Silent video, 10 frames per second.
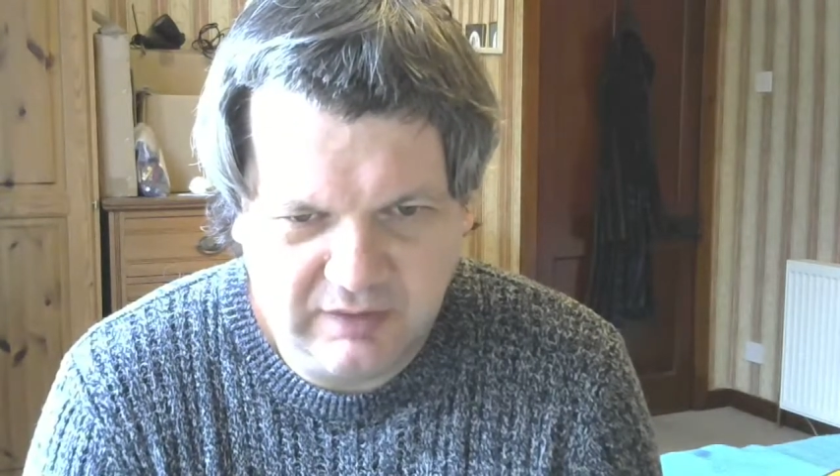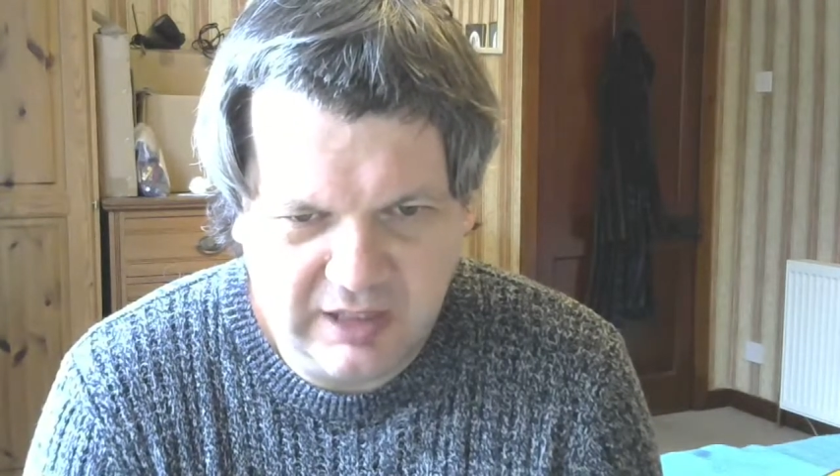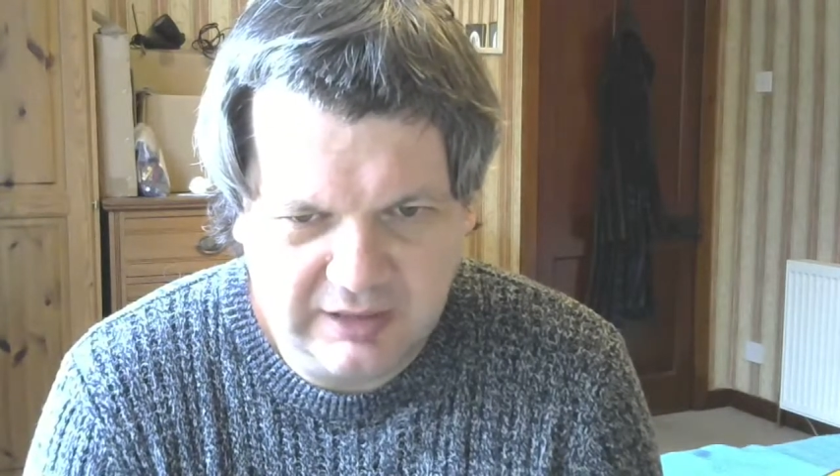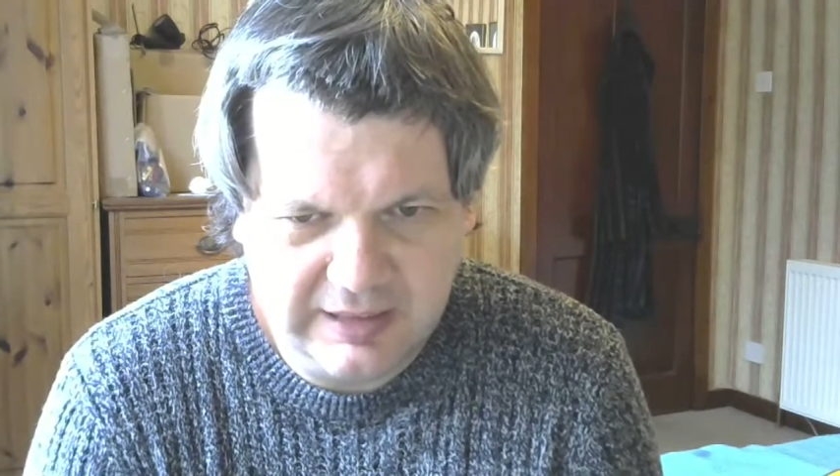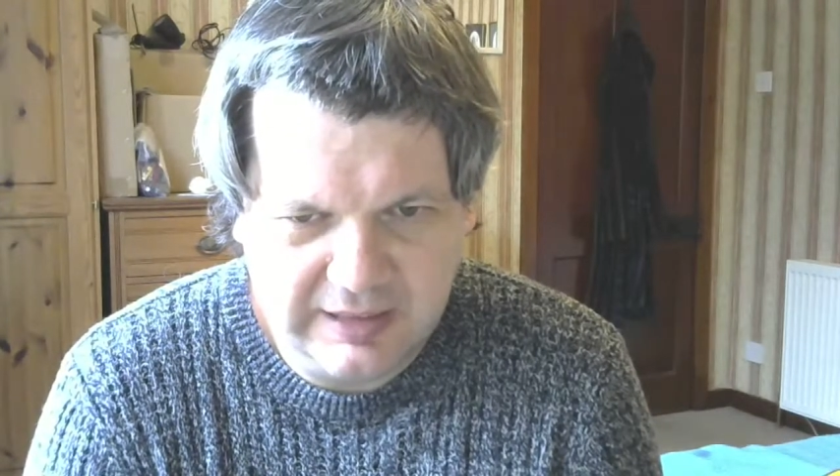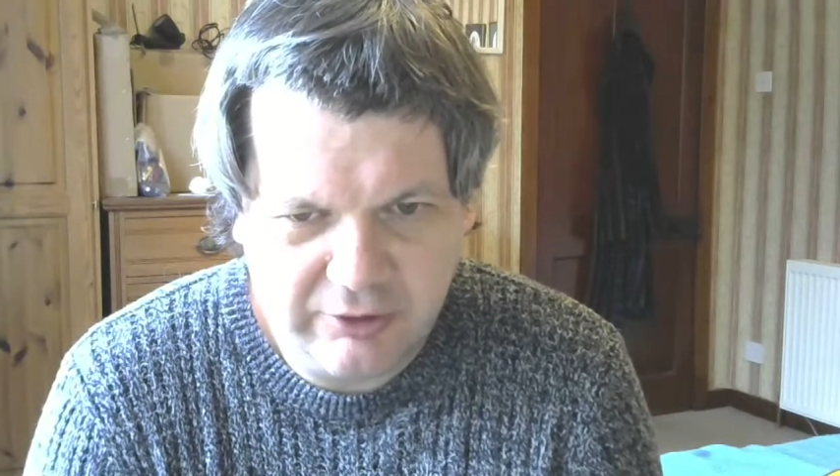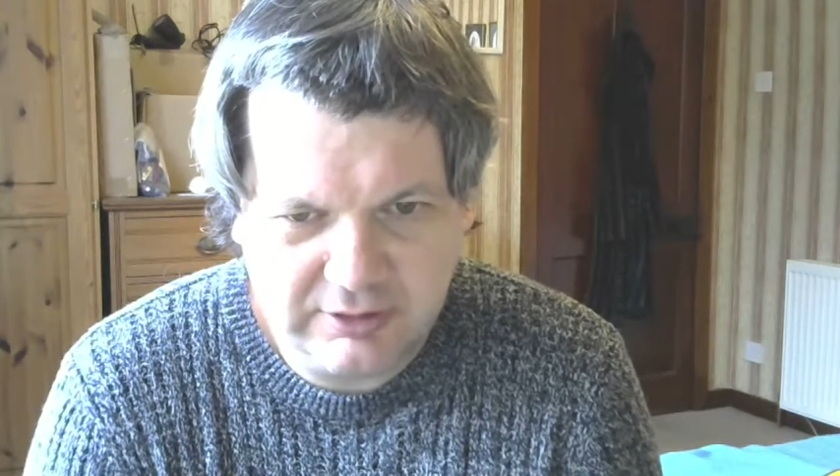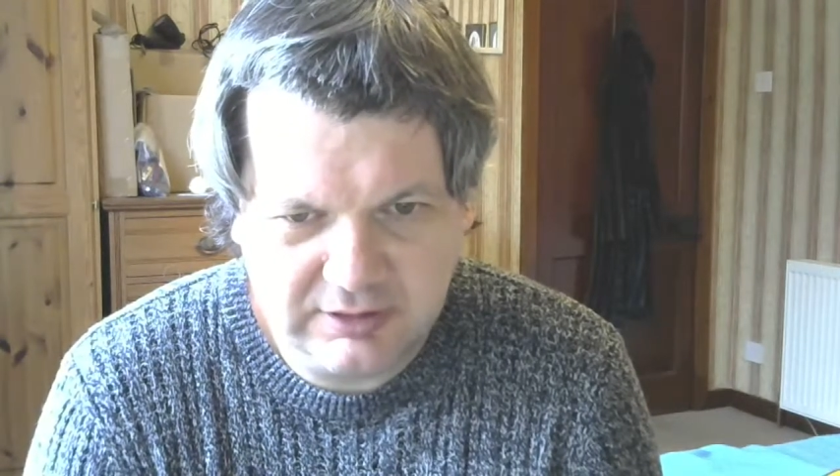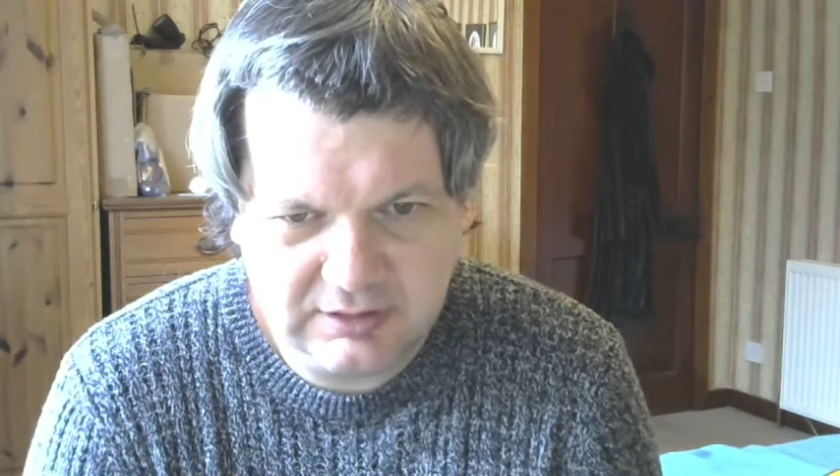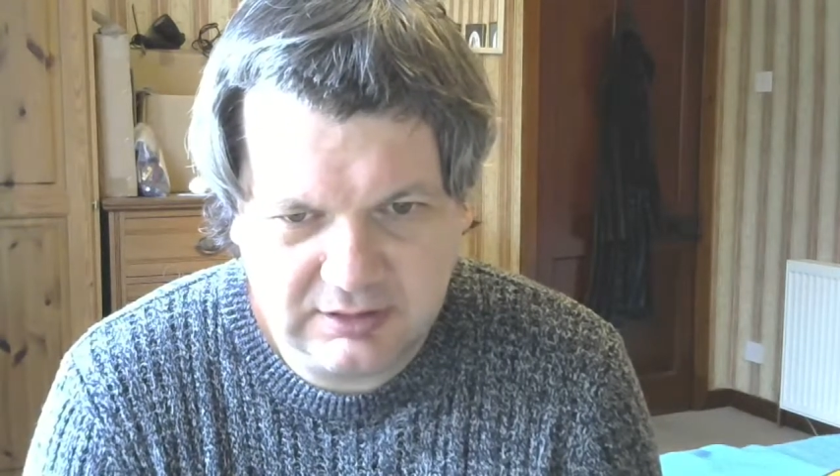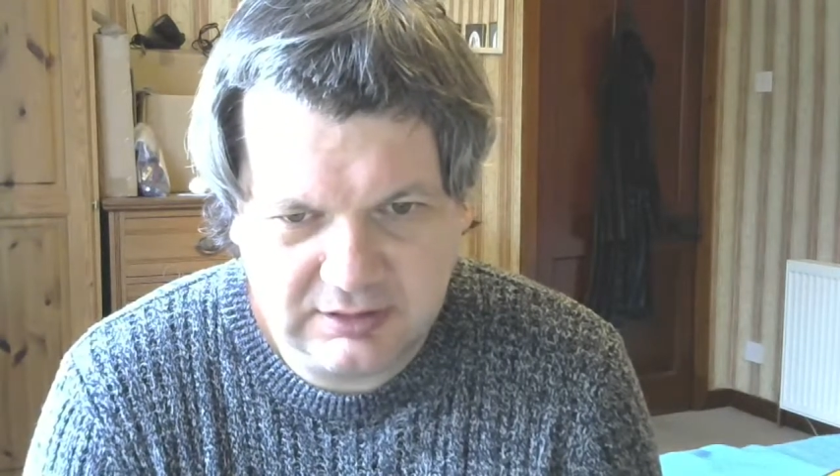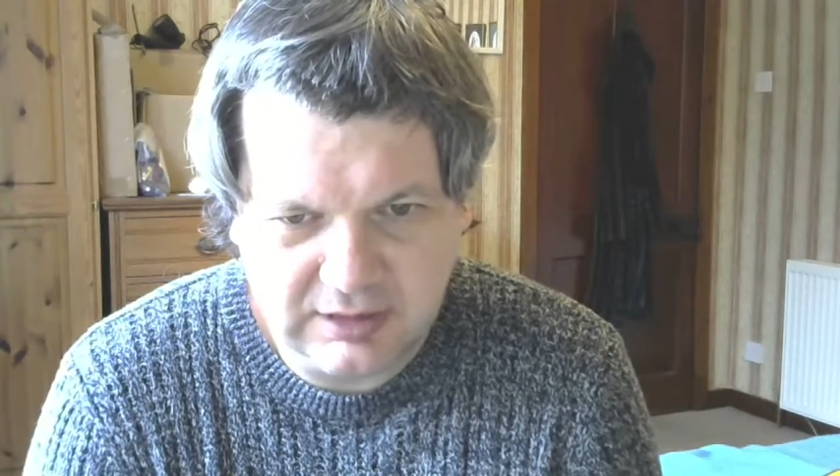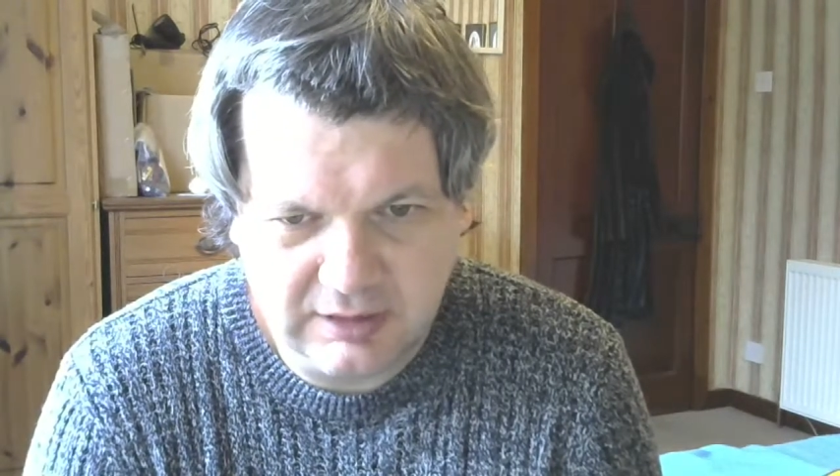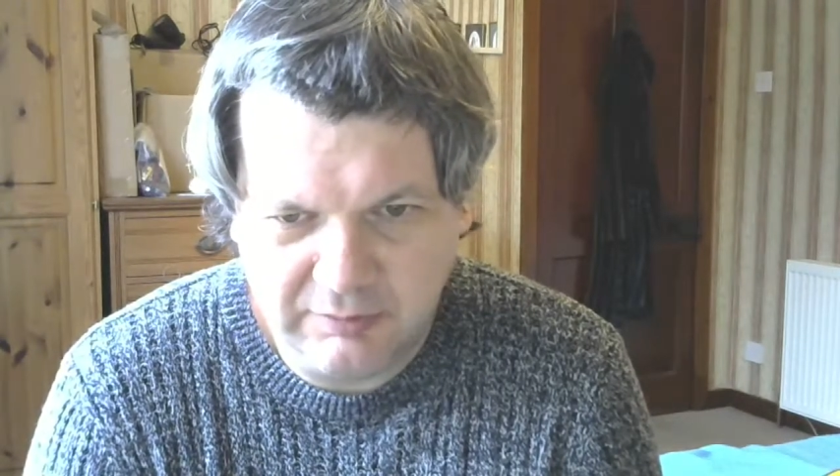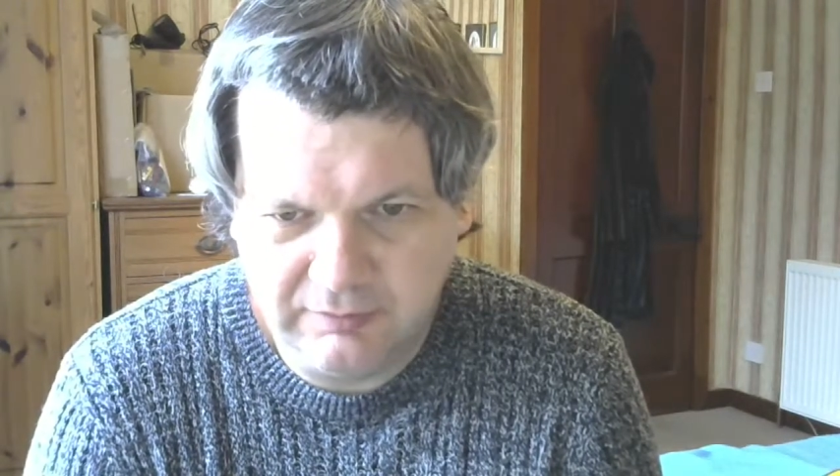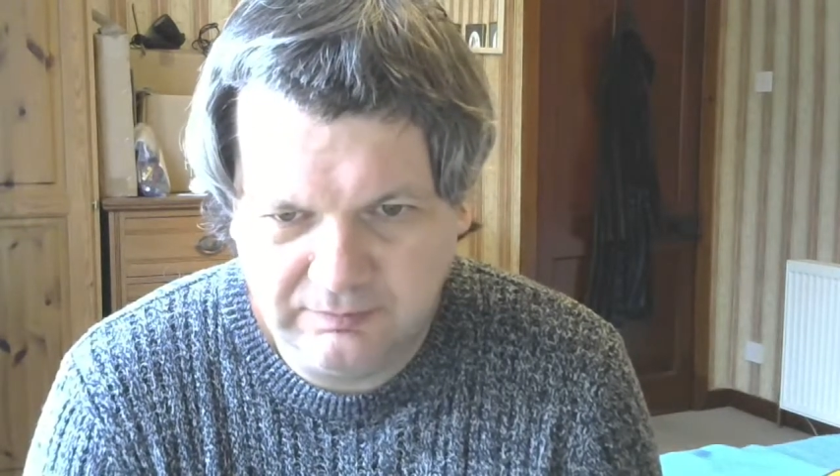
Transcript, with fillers: a daguerreotype